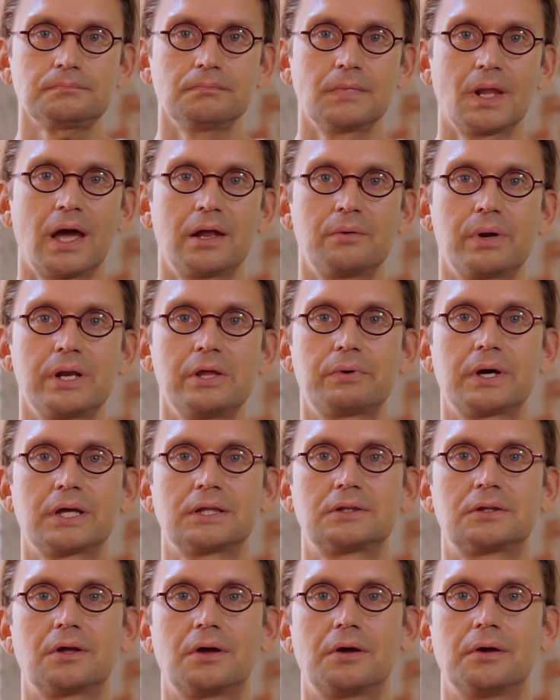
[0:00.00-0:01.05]
And when you
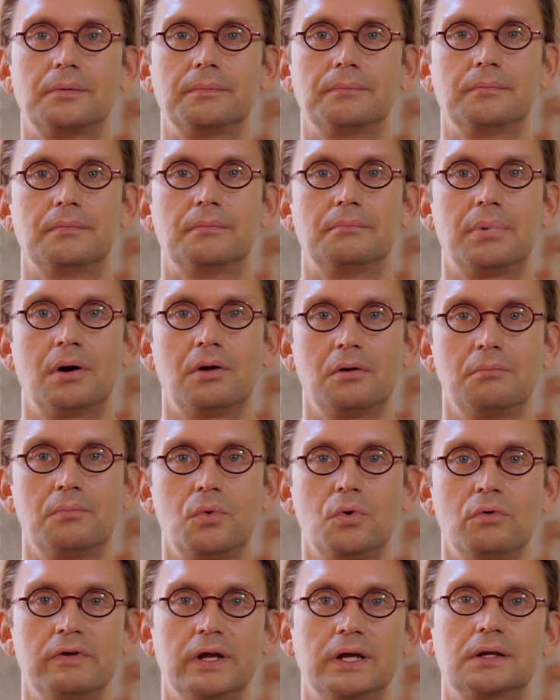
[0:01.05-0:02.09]
get the ball
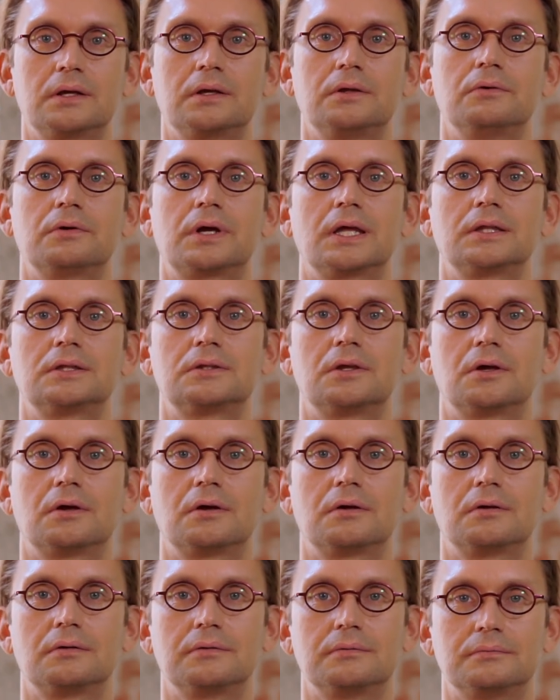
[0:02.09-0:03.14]
moving, you get
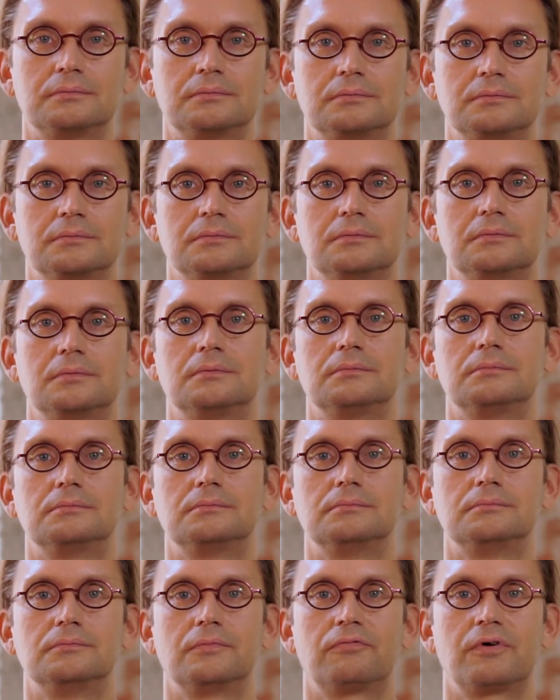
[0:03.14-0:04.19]
the
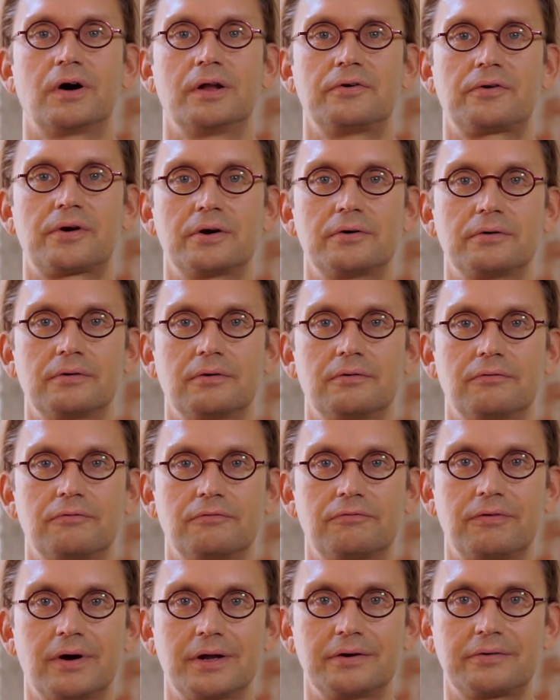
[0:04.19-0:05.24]

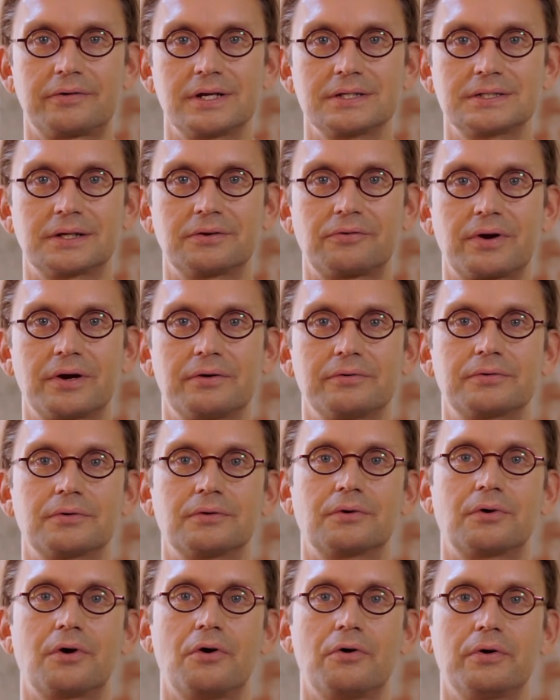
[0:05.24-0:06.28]
fundraising round
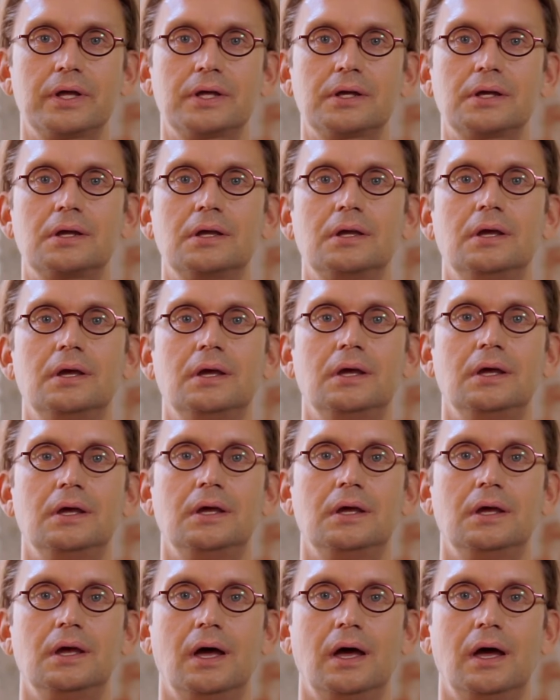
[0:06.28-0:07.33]
going,
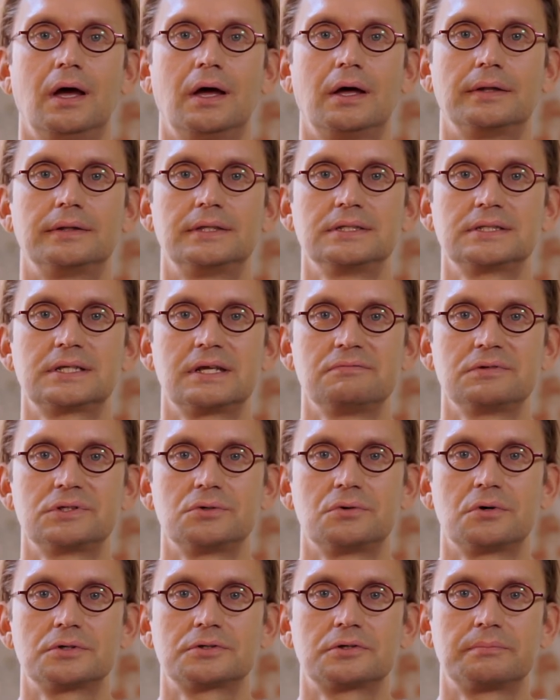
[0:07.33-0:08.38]
this gives
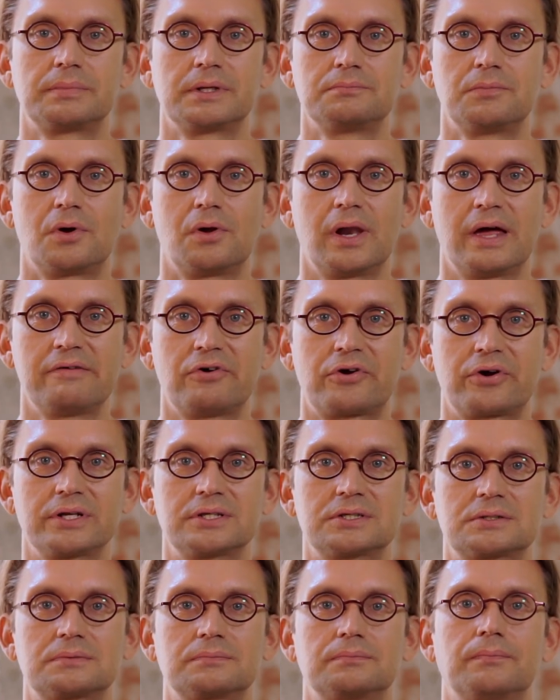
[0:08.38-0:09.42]
you also a bit more leverage.